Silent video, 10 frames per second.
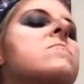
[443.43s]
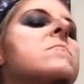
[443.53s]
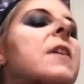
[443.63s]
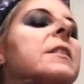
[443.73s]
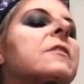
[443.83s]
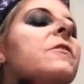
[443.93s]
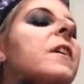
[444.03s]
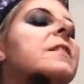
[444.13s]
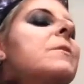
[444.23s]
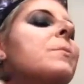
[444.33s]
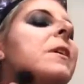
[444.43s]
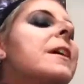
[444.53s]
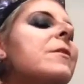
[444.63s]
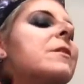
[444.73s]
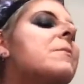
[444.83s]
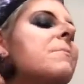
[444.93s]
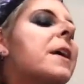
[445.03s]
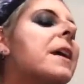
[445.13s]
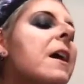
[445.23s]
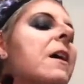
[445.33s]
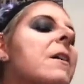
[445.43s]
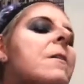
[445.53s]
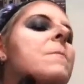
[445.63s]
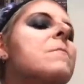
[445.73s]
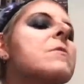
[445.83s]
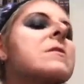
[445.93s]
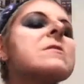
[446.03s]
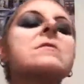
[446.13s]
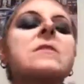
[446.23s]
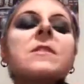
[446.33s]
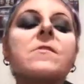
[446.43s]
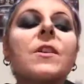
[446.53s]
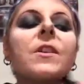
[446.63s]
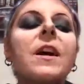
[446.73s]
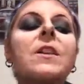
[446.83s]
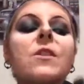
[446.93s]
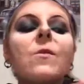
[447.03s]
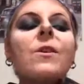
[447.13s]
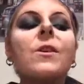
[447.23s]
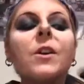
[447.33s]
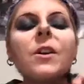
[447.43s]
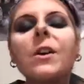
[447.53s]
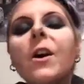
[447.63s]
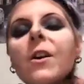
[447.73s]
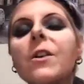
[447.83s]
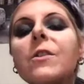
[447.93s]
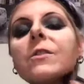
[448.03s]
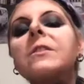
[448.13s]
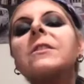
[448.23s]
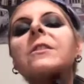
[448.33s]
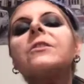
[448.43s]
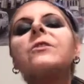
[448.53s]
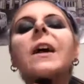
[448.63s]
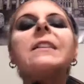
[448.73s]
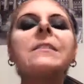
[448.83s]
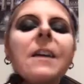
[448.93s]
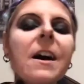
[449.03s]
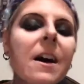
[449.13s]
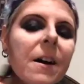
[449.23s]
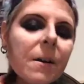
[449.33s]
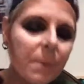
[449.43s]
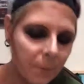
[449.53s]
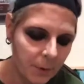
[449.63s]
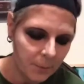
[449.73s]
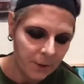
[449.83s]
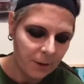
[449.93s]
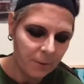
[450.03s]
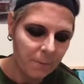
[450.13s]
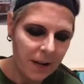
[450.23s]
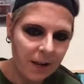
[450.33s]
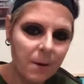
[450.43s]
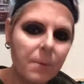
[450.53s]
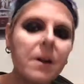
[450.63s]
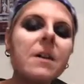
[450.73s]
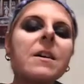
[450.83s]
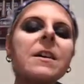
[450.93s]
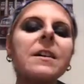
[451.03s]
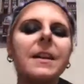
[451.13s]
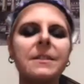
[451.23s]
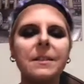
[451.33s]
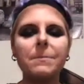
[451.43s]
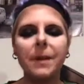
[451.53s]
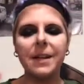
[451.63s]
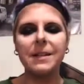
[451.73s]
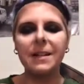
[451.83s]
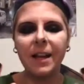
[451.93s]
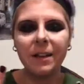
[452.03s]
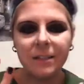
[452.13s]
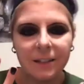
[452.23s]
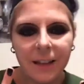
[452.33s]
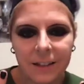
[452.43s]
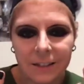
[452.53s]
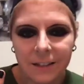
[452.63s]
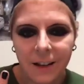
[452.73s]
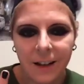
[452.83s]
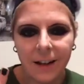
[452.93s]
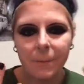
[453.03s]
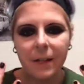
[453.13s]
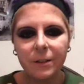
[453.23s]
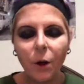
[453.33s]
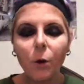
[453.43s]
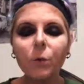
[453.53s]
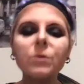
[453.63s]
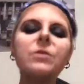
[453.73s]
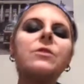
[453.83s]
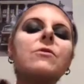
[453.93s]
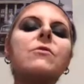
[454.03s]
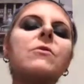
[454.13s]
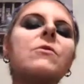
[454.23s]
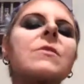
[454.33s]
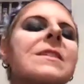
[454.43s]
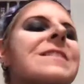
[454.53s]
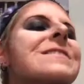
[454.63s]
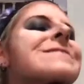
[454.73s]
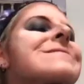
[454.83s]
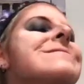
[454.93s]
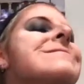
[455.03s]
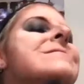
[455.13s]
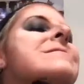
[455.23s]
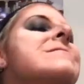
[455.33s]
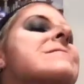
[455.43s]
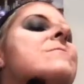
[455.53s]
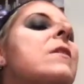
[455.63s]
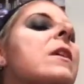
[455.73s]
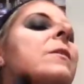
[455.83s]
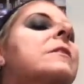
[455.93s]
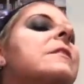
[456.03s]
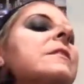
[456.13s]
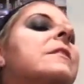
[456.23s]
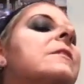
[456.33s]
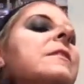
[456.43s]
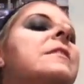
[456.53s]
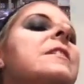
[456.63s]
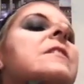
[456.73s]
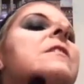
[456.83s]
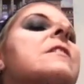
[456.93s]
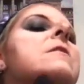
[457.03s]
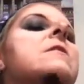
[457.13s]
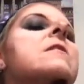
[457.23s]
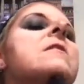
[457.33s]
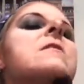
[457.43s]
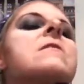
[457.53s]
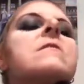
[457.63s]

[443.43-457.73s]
It's fun to play with makeup. Now you got nowhere to go, still dress up, put your makeup on. I did my nails last night, my toes too, while I was listening to a DJ set.